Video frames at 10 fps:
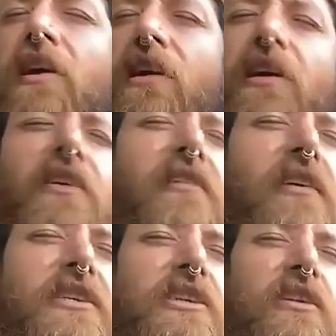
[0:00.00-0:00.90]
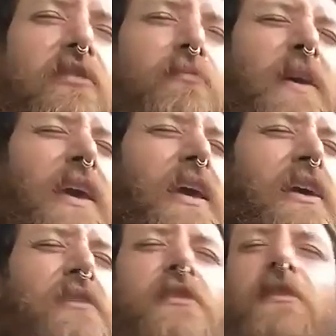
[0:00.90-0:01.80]
These conditions being
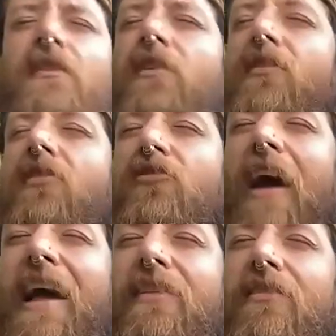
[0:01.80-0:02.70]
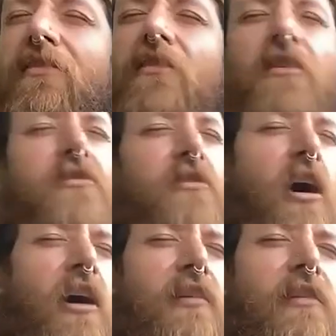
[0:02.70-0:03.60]
stress,
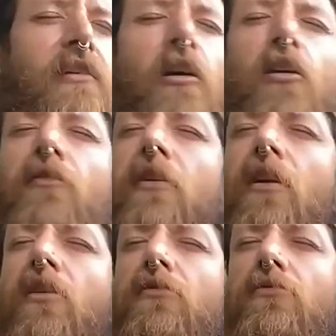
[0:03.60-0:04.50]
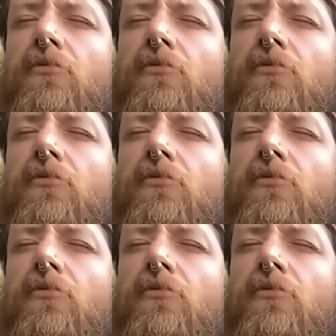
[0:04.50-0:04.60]
toxic overload,